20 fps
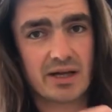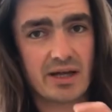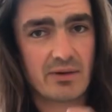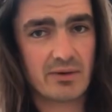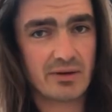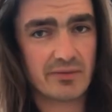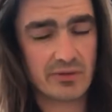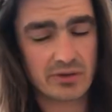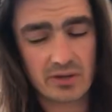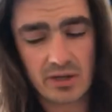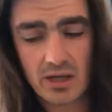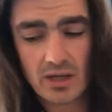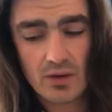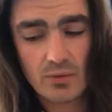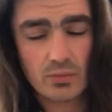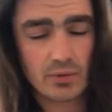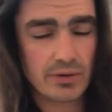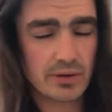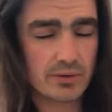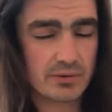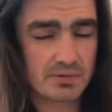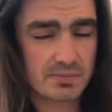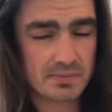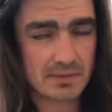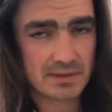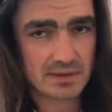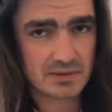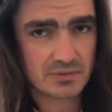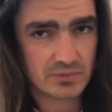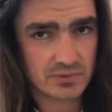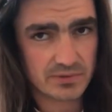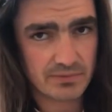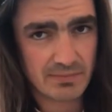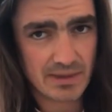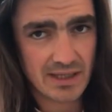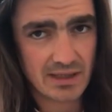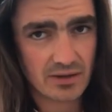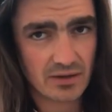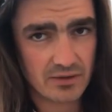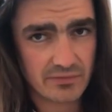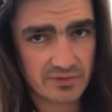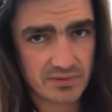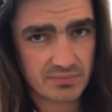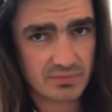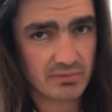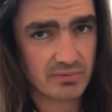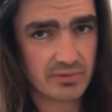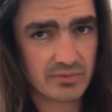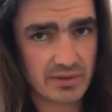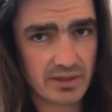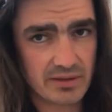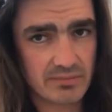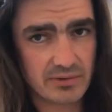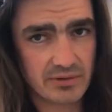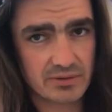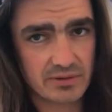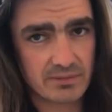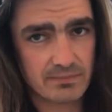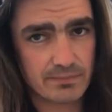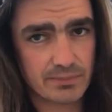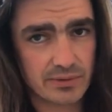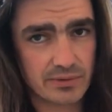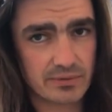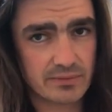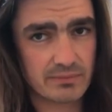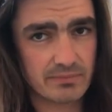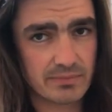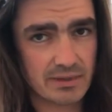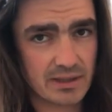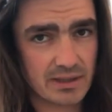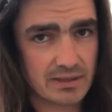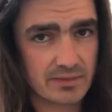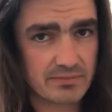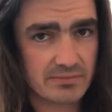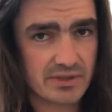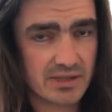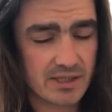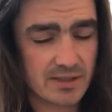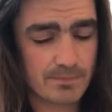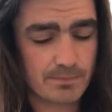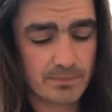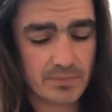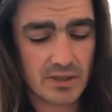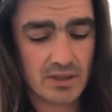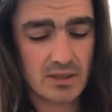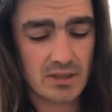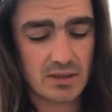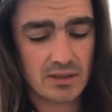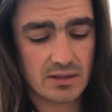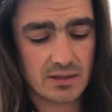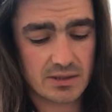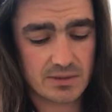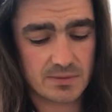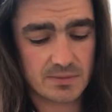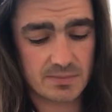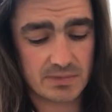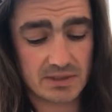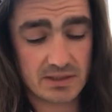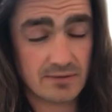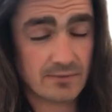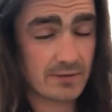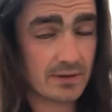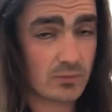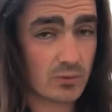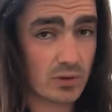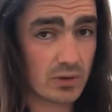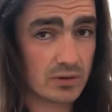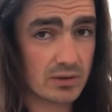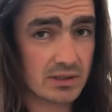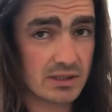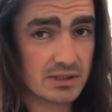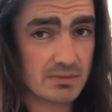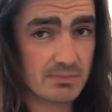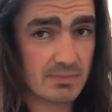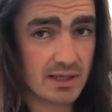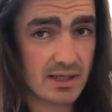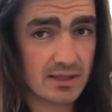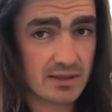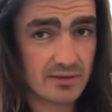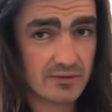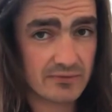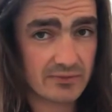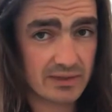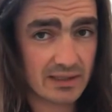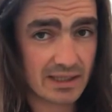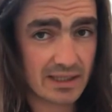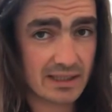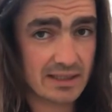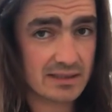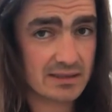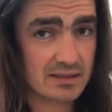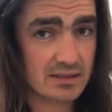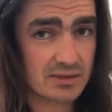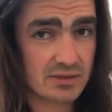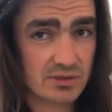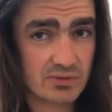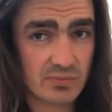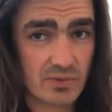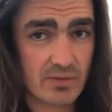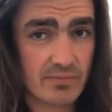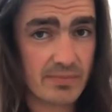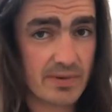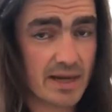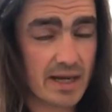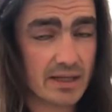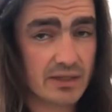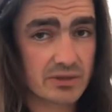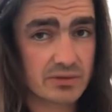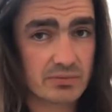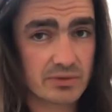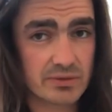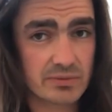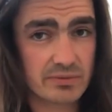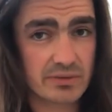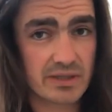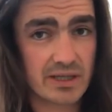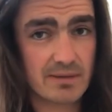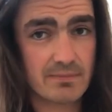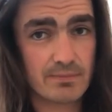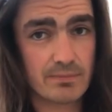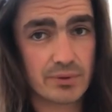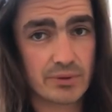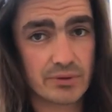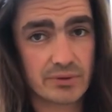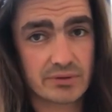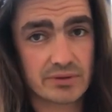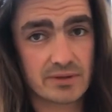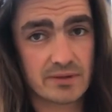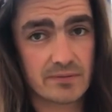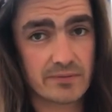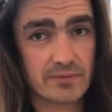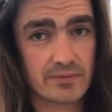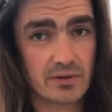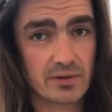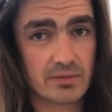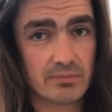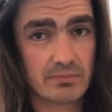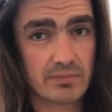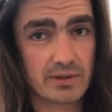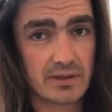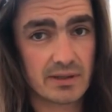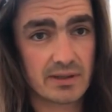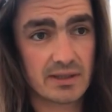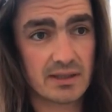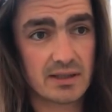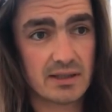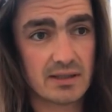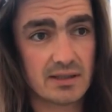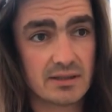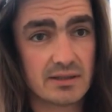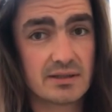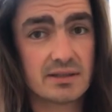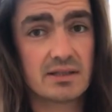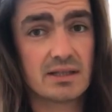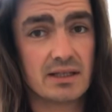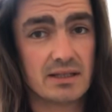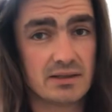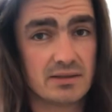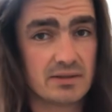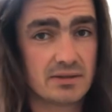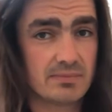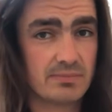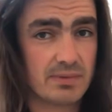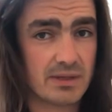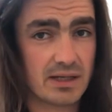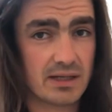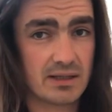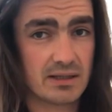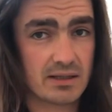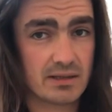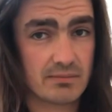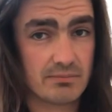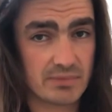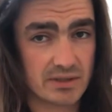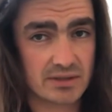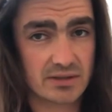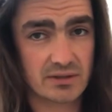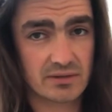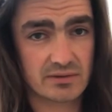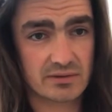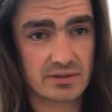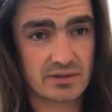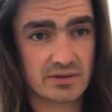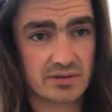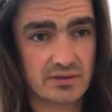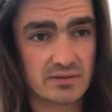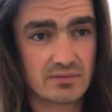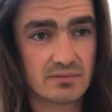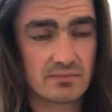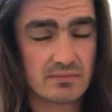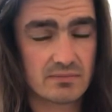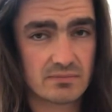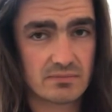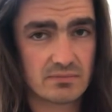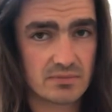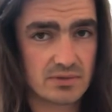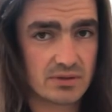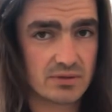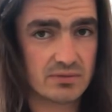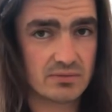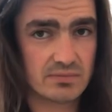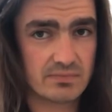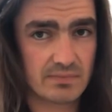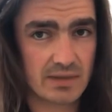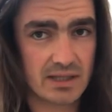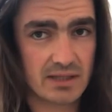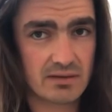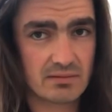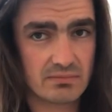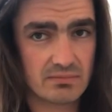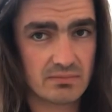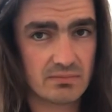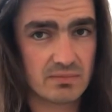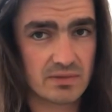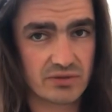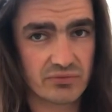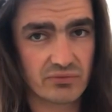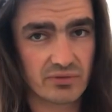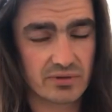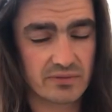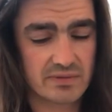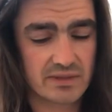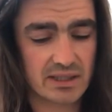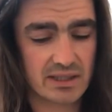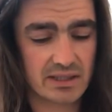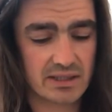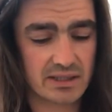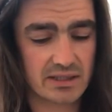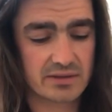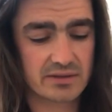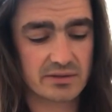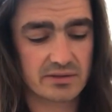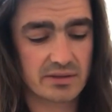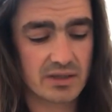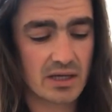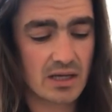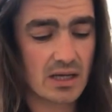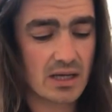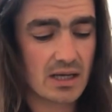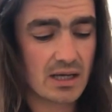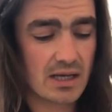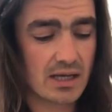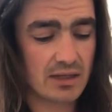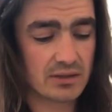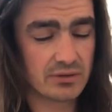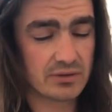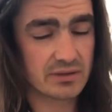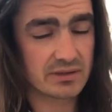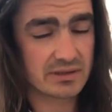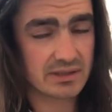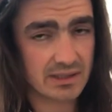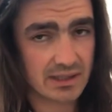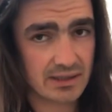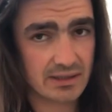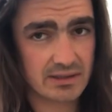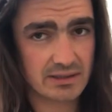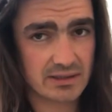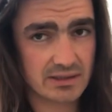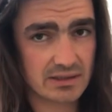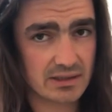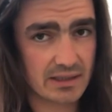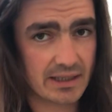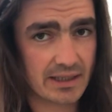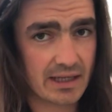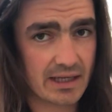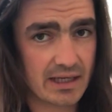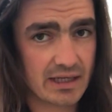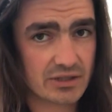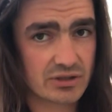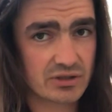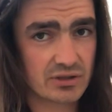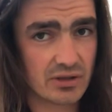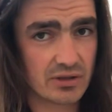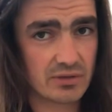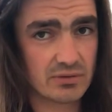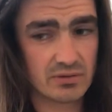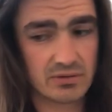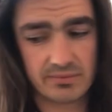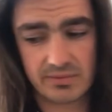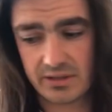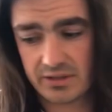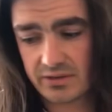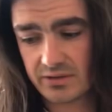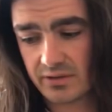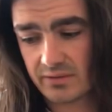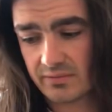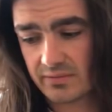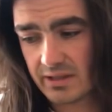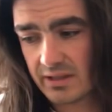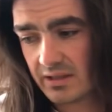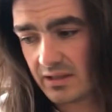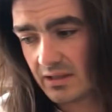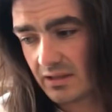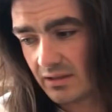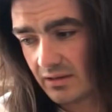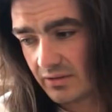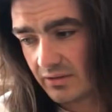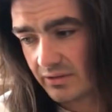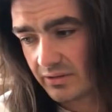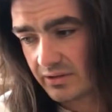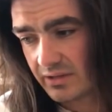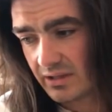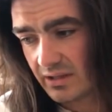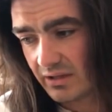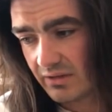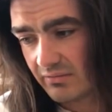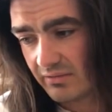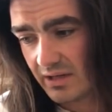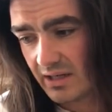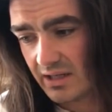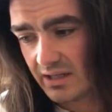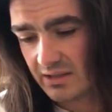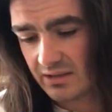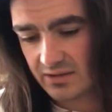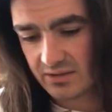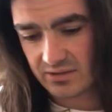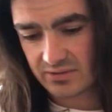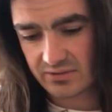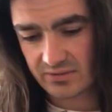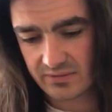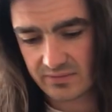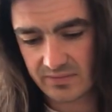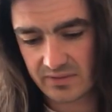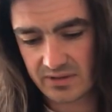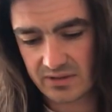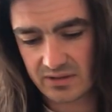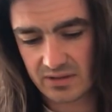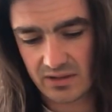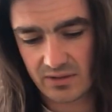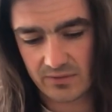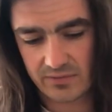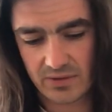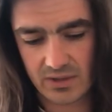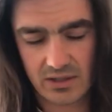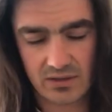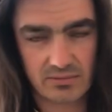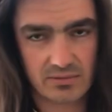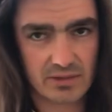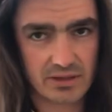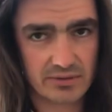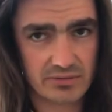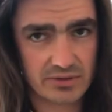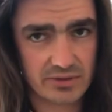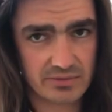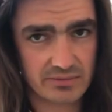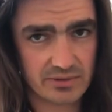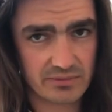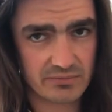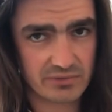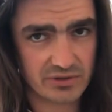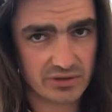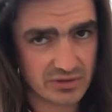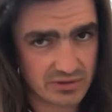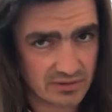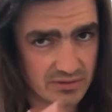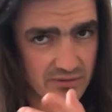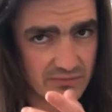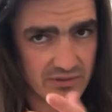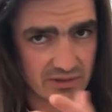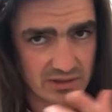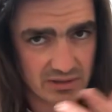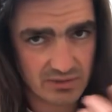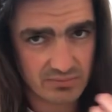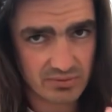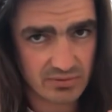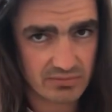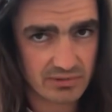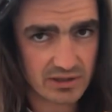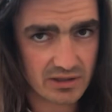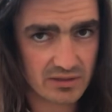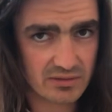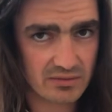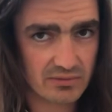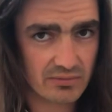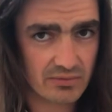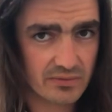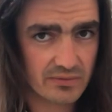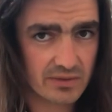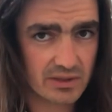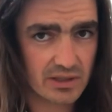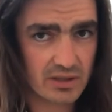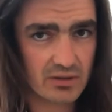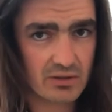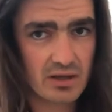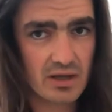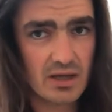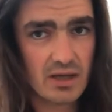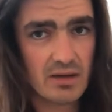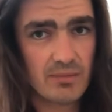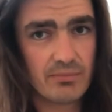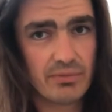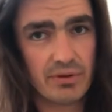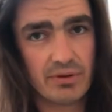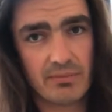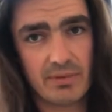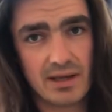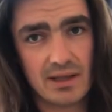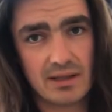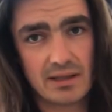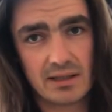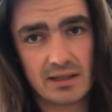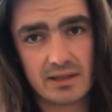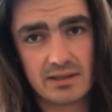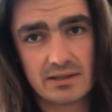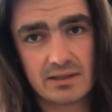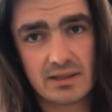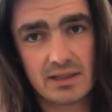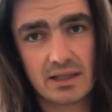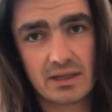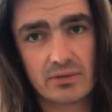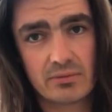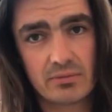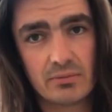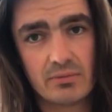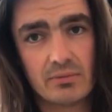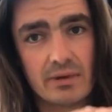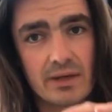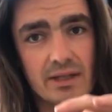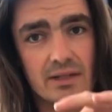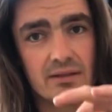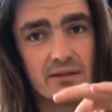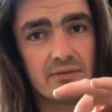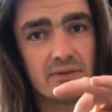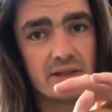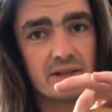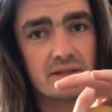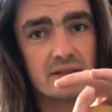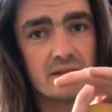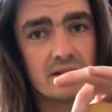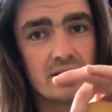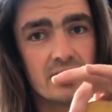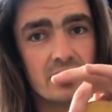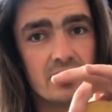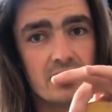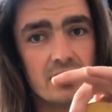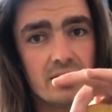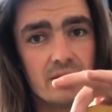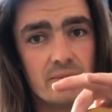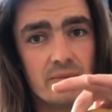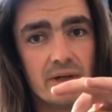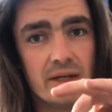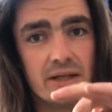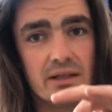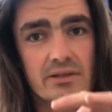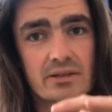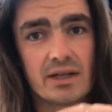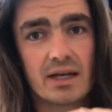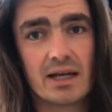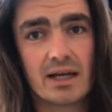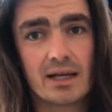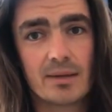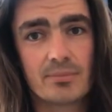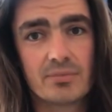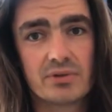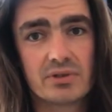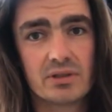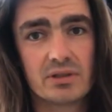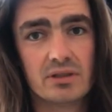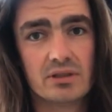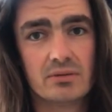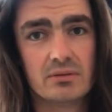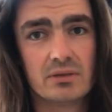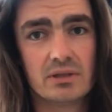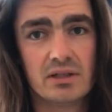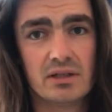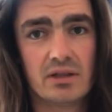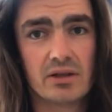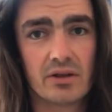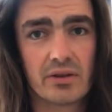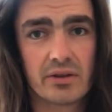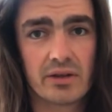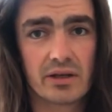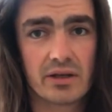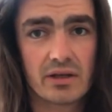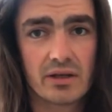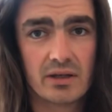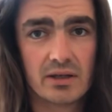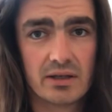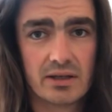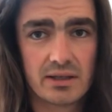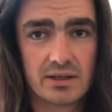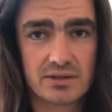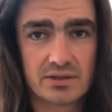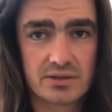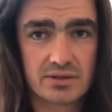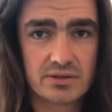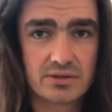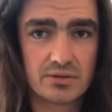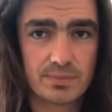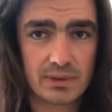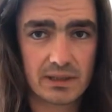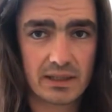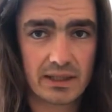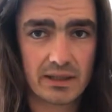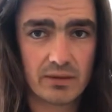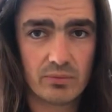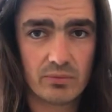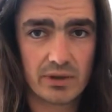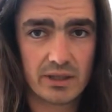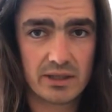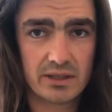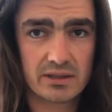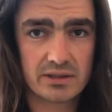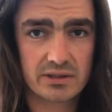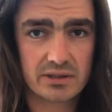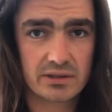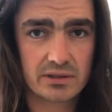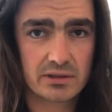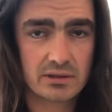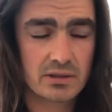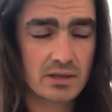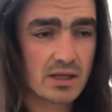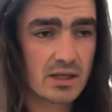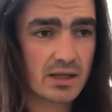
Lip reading: However, what those planks of wood are made of is probably where the most important bit comes in. This specific one is made of light swamp ash, which was imported from the States by Mr. Crinson to make this run of Telecasters. And you can tell that it's light ash, not only because of the way that it looks in the grain and the sort of, if you get up close to it, which obviously you probably can't through a video, but the main thing is the actual weight of it. It weighs absolutely nothing. It's a super lightweight guitar.